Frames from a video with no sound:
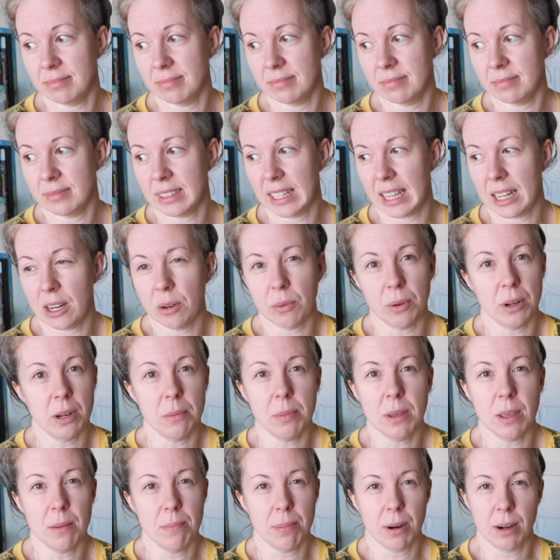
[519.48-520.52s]
like I don't want to
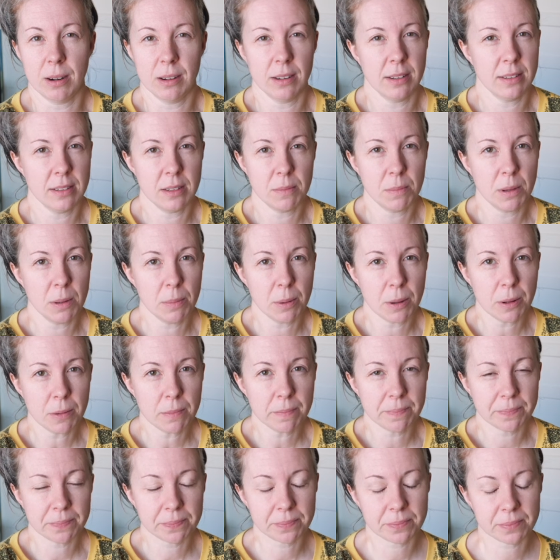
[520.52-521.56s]
be a burden to people.
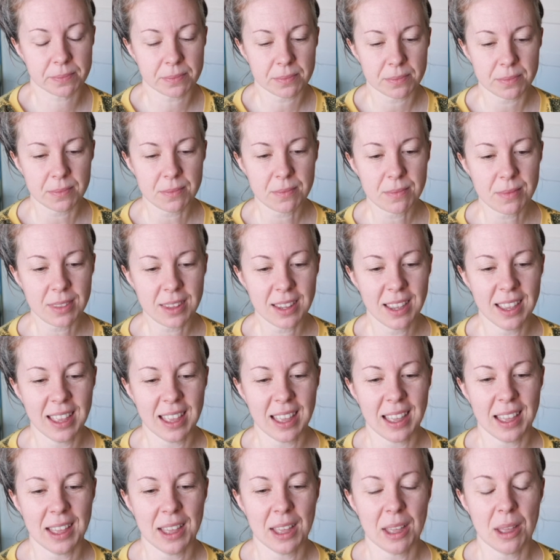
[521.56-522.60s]

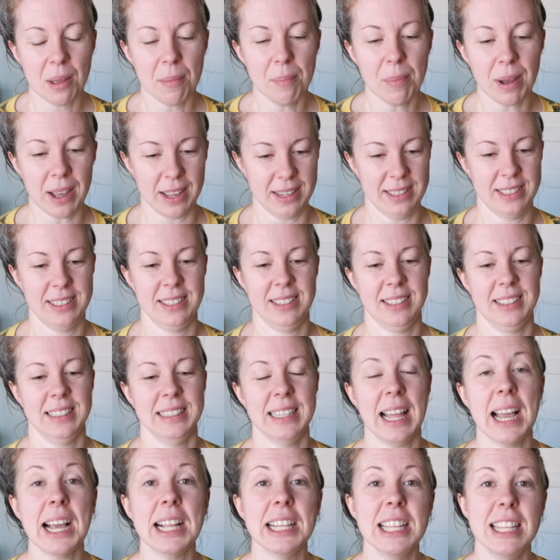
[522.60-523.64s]
But
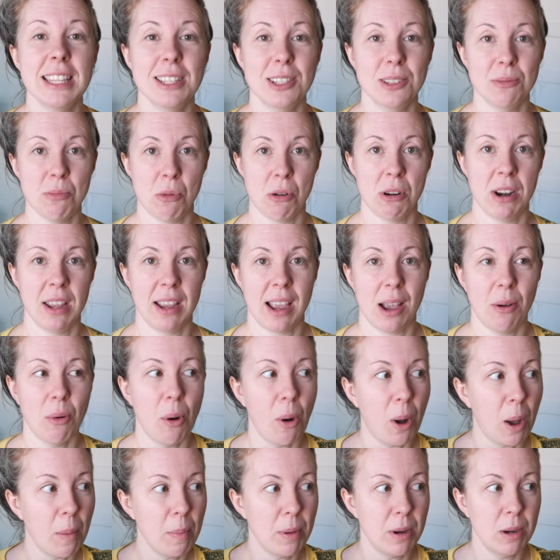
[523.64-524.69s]
luckily this morning I
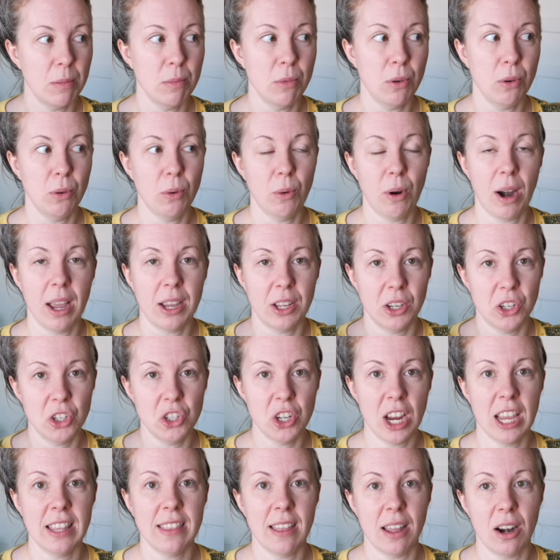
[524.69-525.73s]
woke up in a mood where I could
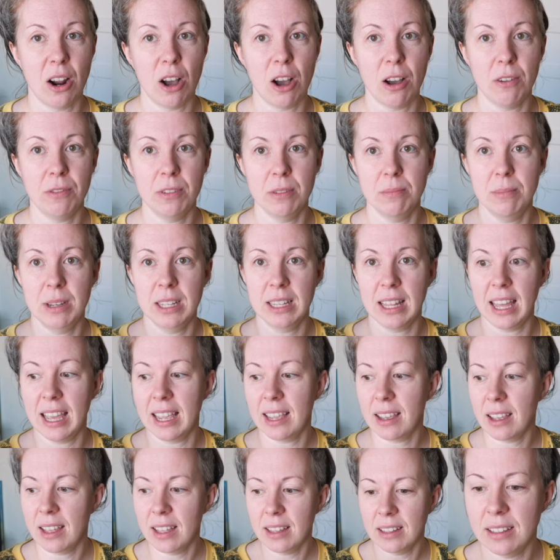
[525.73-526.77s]
shake that off and be
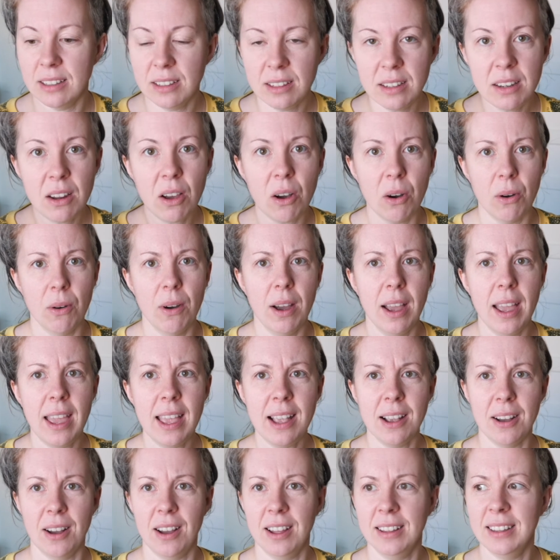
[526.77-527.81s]
like, no,
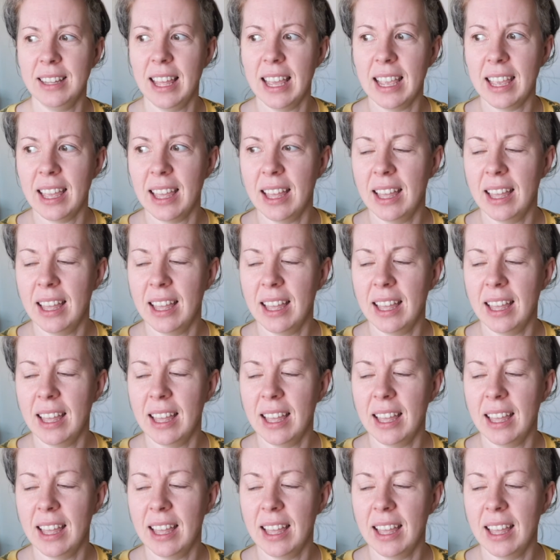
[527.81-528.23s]
hang on, like